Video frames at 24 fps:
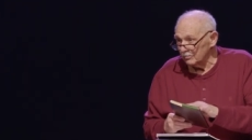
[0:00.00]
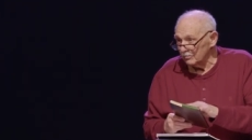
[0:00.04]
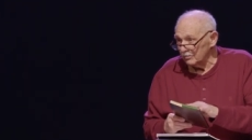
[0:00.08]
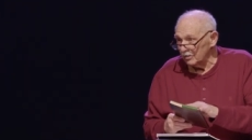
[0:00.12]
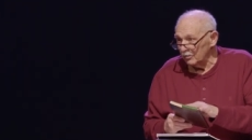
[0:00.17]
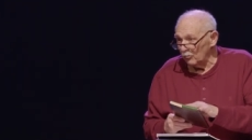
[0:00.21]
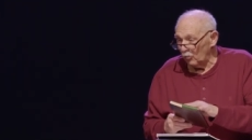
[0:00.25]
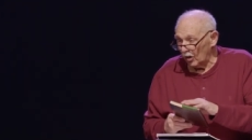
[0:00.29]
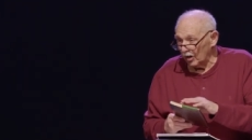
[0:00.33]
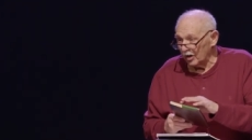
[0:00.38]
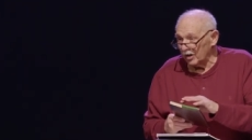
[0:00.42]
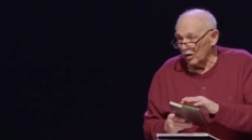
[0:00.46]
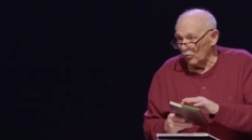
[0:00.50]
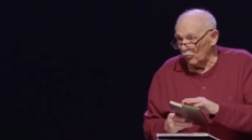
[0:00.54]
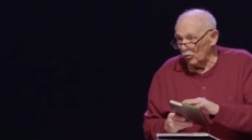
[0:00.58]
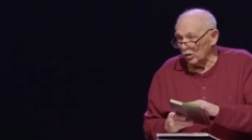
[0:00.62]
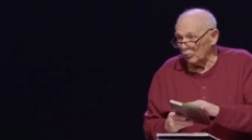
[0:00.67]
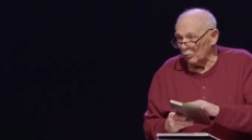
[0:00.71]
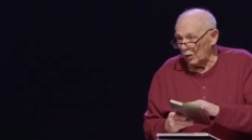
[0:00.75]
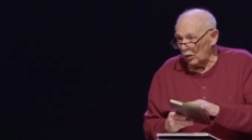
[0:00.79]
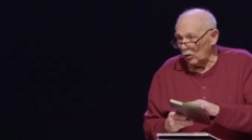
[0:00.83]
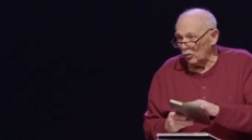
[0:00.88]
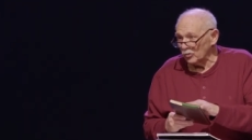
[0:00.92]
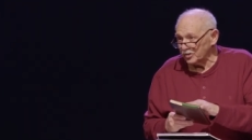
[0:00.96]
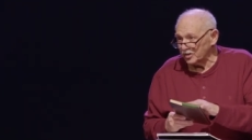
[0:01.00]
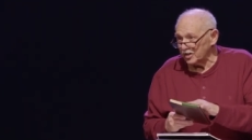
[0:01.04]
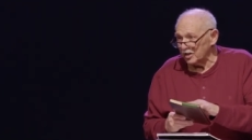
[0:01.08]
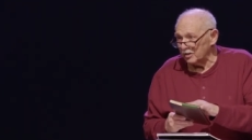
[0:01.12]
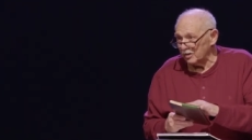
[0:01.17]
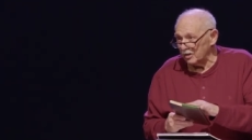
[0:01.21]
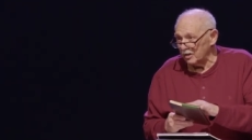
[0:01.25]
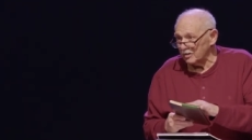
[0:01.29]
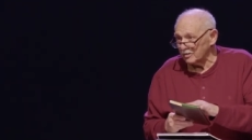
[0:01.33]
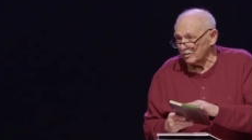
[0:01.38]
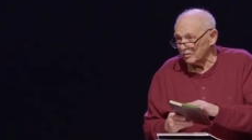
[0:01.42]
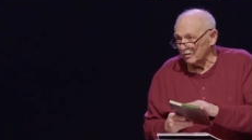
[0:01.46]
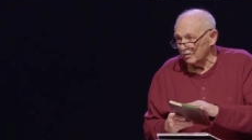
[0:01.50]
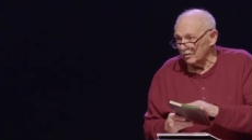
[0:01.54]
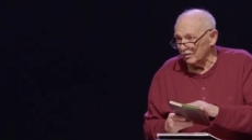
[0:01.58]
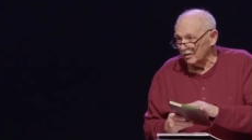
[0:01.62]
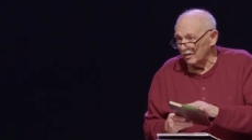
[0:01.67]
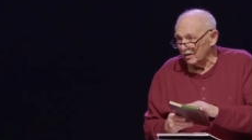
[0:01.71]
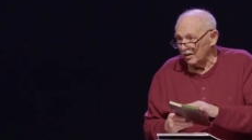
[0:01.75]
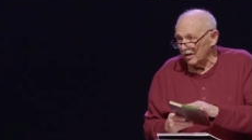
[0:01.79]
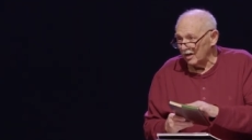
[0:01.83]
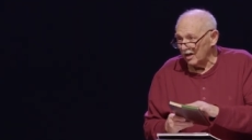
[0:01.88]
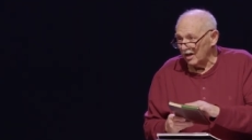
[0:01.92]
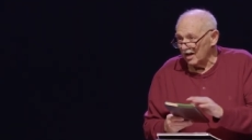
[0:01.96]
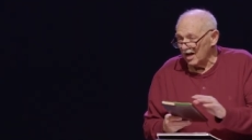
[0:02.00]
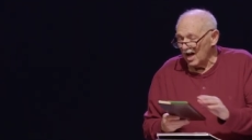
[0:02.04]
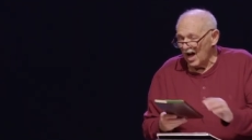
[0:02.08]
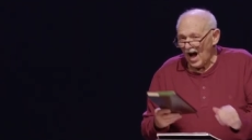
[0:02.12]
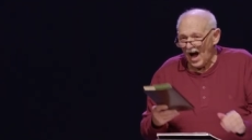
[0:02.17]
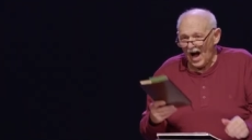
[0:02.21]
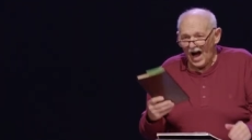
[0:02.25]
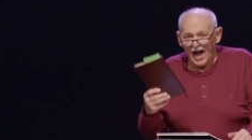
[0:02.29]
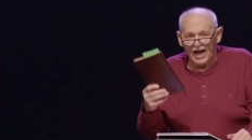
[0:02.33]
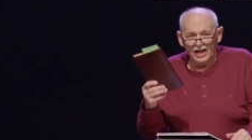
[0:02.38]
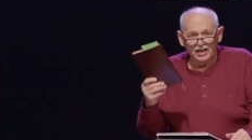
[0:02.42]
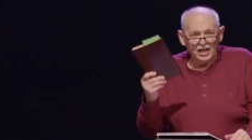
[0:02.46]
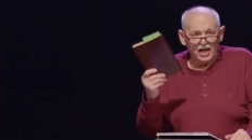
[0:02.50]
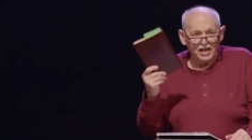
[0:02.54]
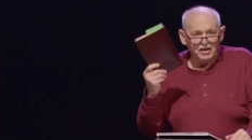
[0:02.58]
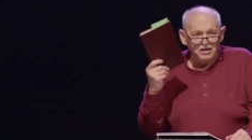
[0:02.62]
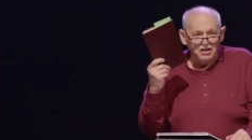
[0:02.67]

You want to hear one of my OCDs? I let